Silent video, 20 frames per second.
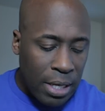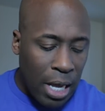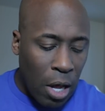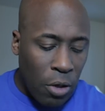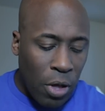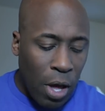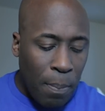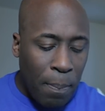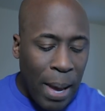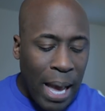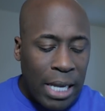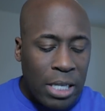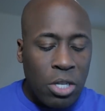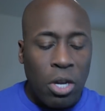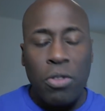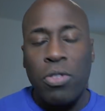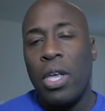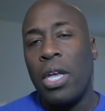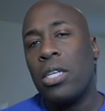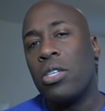Now, they base
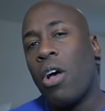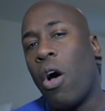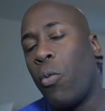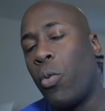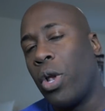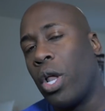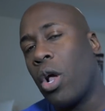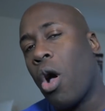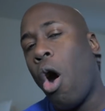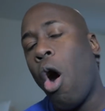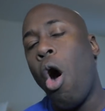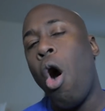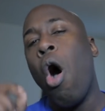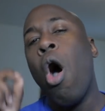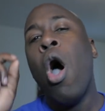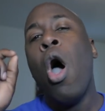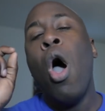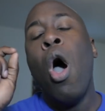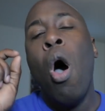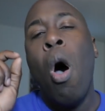their things off what they
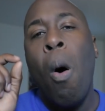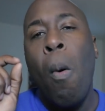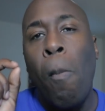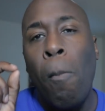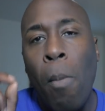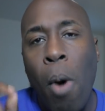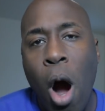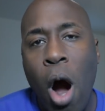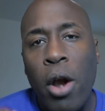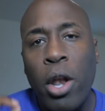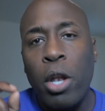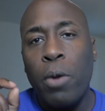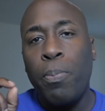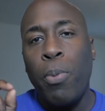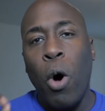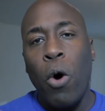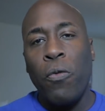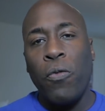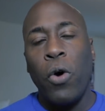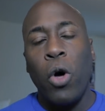call Modern
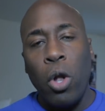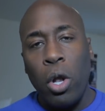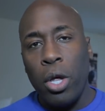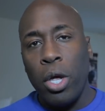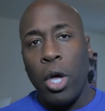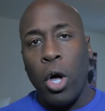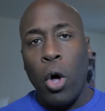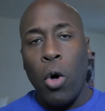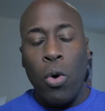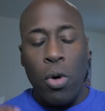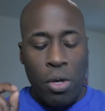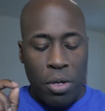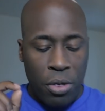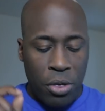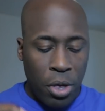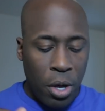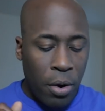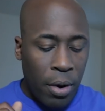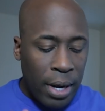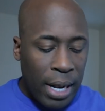Portfolio
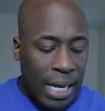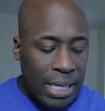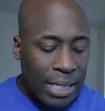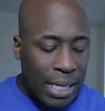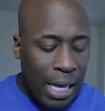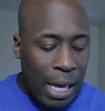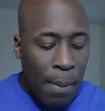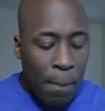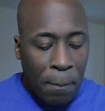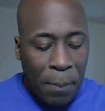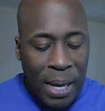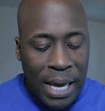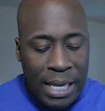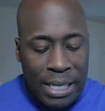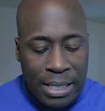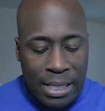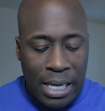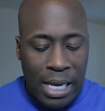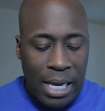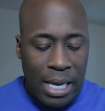Theory. That's
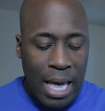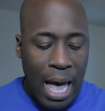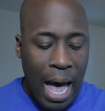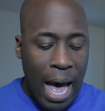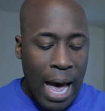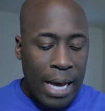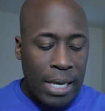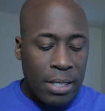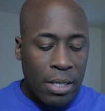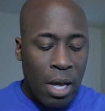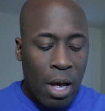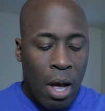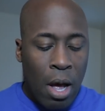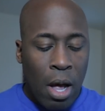MPT, guys.